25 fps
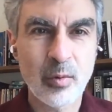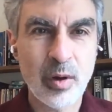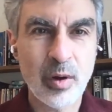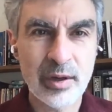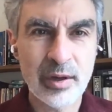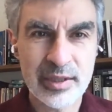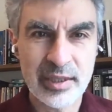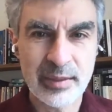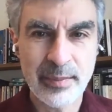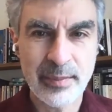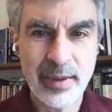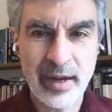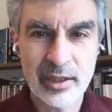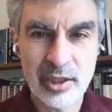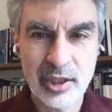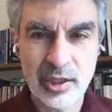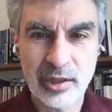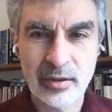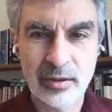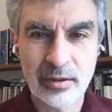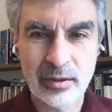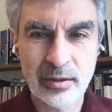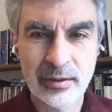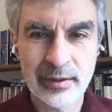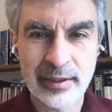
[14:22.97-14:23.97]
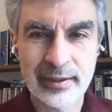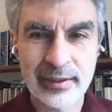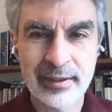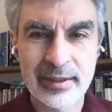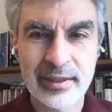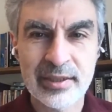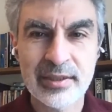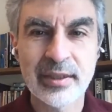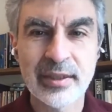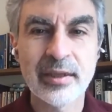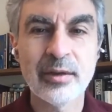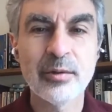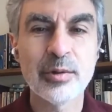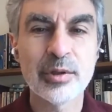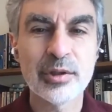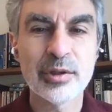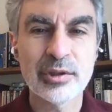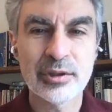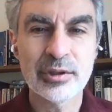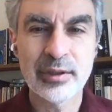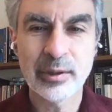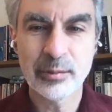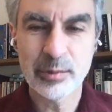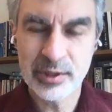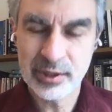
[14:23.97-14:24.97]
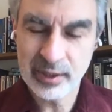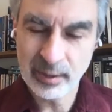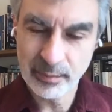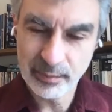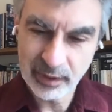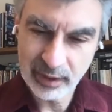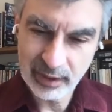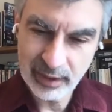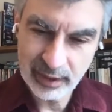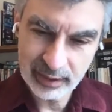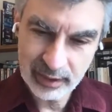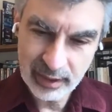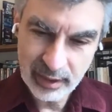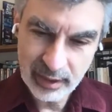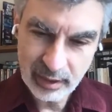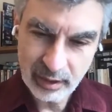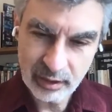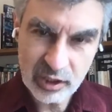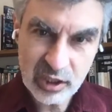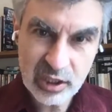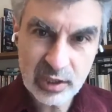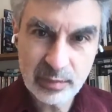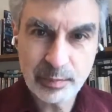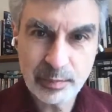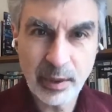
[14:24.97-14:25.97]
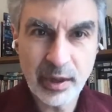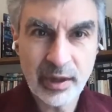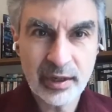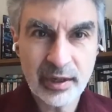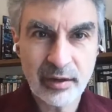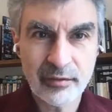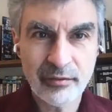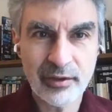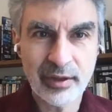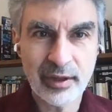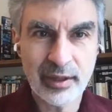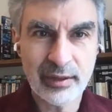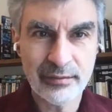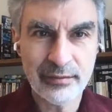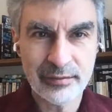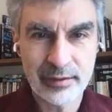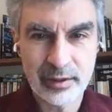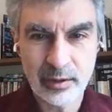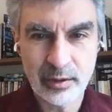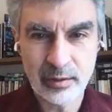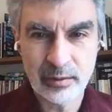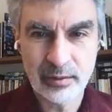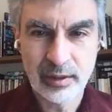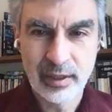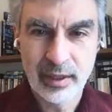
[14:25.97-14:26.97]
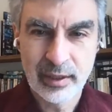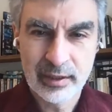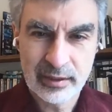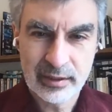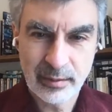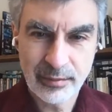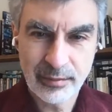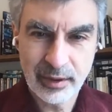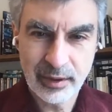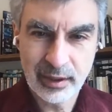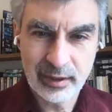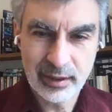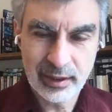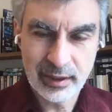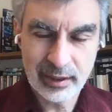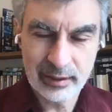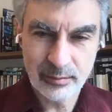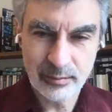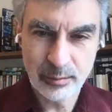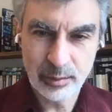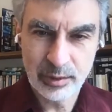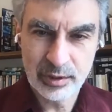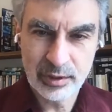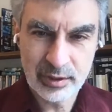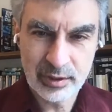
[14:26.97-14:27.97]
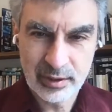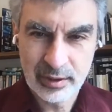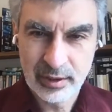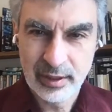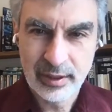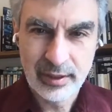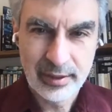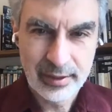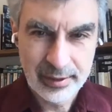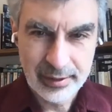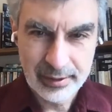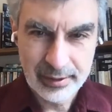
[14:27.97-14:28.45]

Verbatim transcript: quasi-magical that distinguished, there was something like a spark of life, you know, something that was